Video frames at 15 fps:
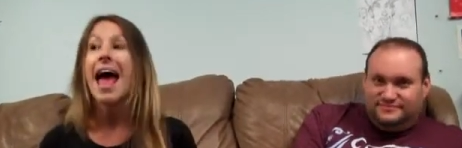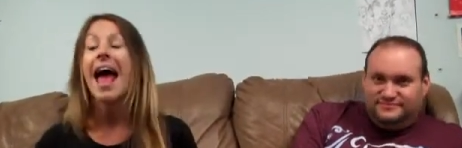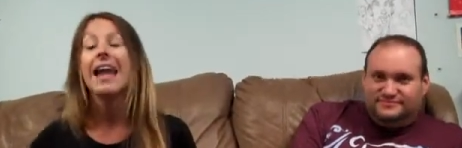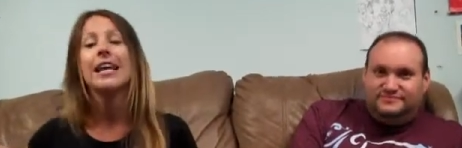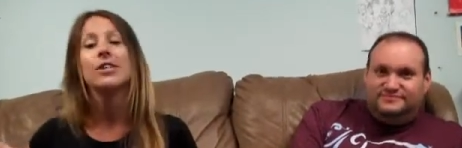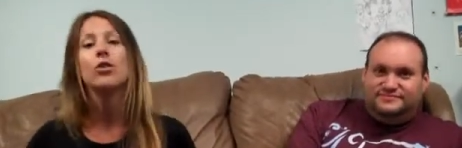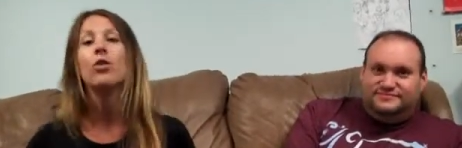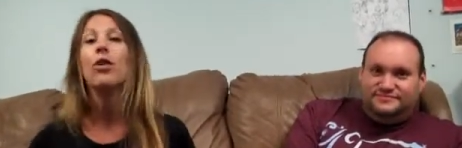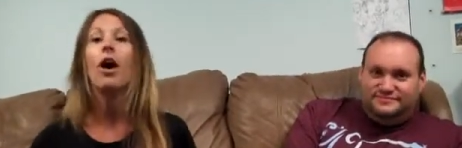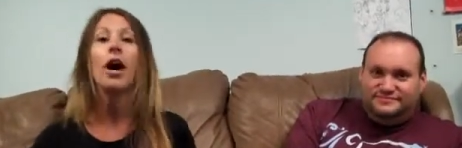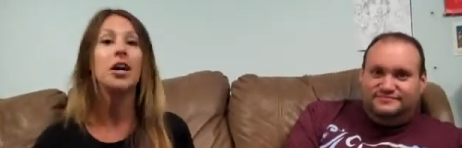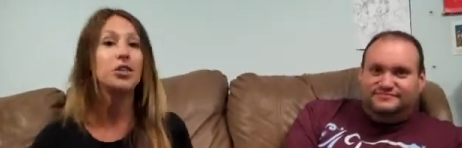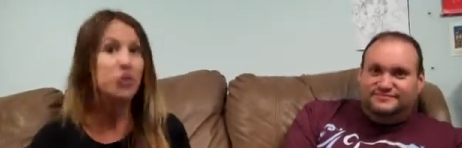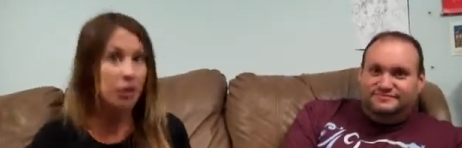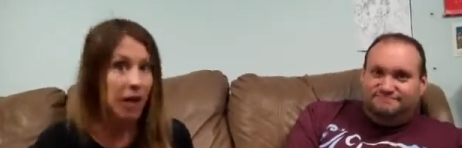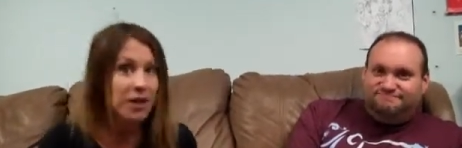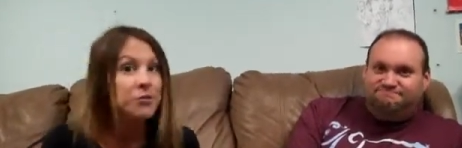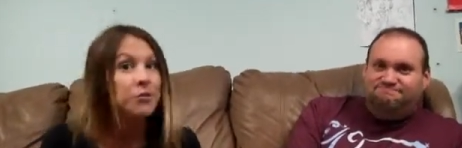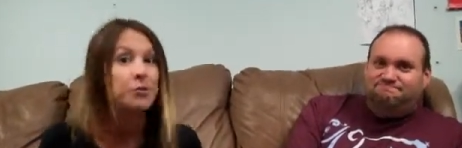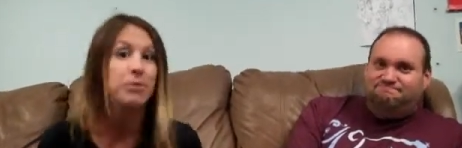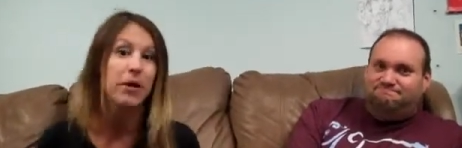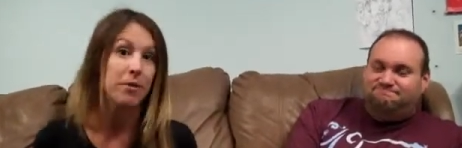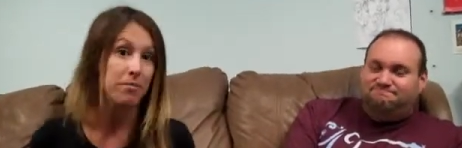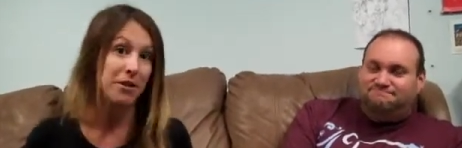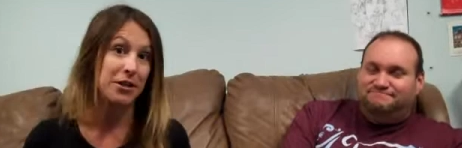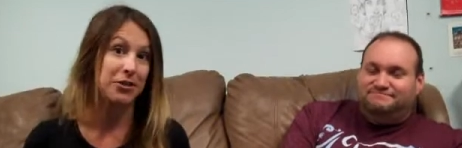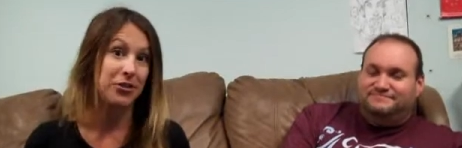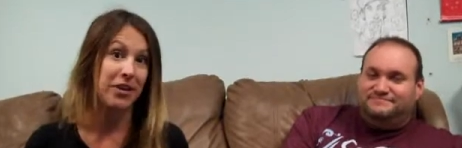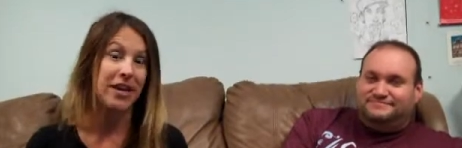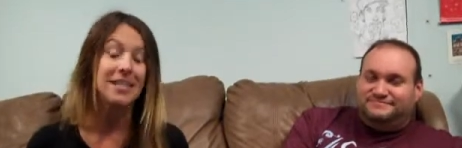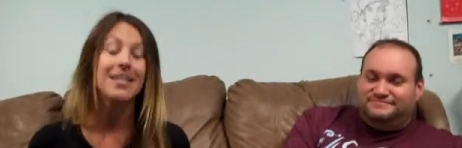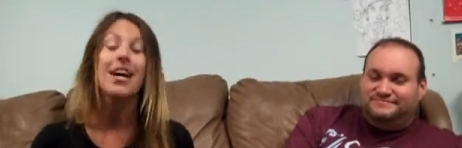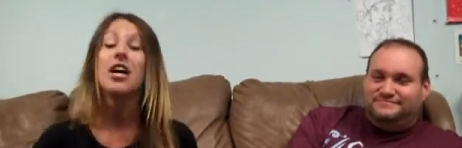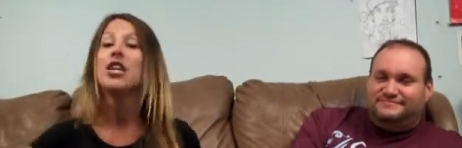Speaker 1: and his whole entourage was peer pressuring us.